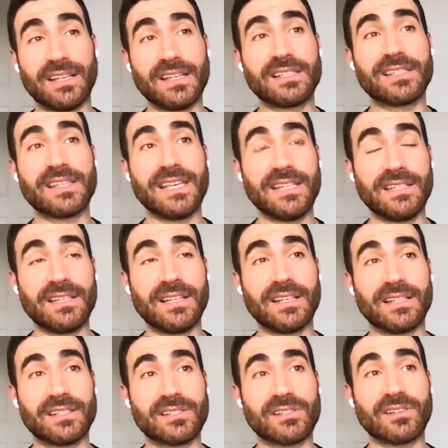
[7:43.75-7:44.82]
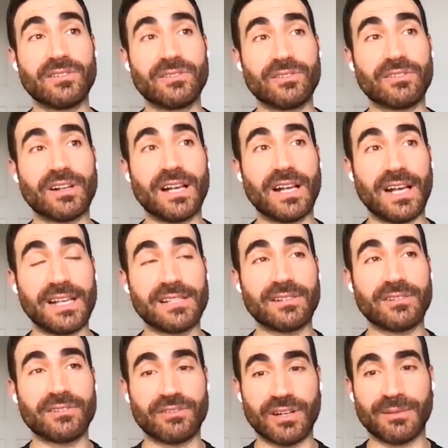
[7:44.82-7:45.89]
A teen school, high
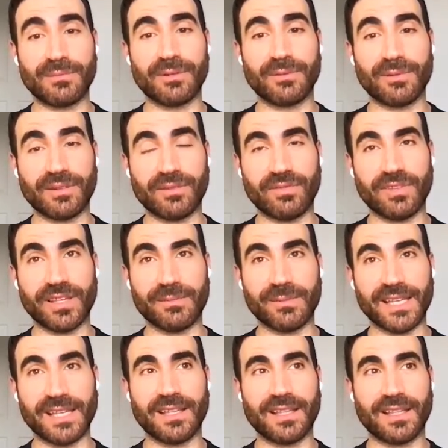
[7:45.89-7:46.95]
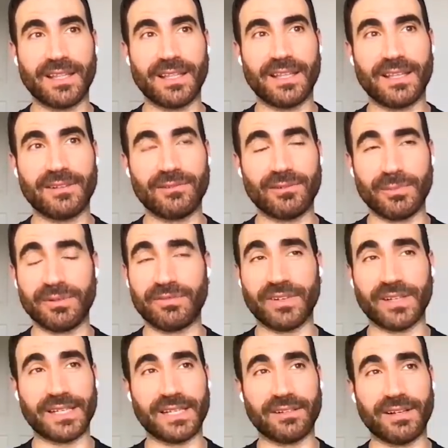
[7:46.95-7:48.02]
school drama with Phoebe would be
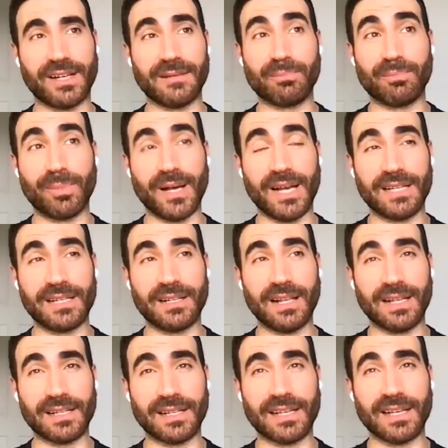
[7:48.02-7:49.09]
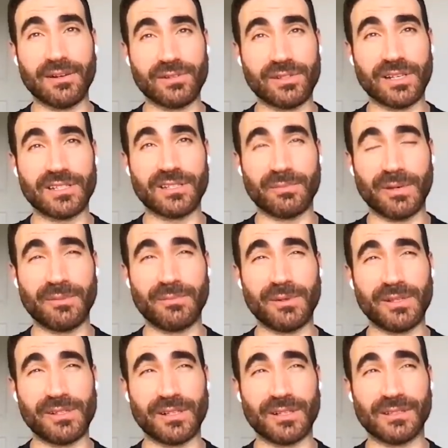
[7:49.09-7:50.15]
great, but I'd, I'd like it also to be a
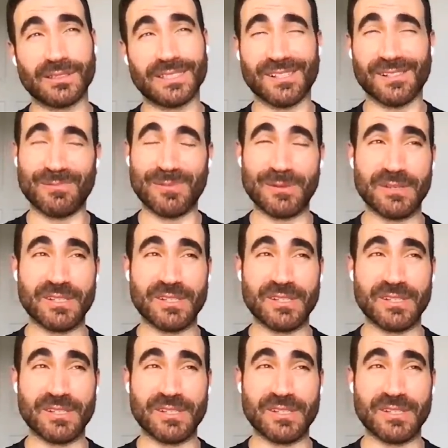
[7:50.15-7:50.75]
musical, a zombie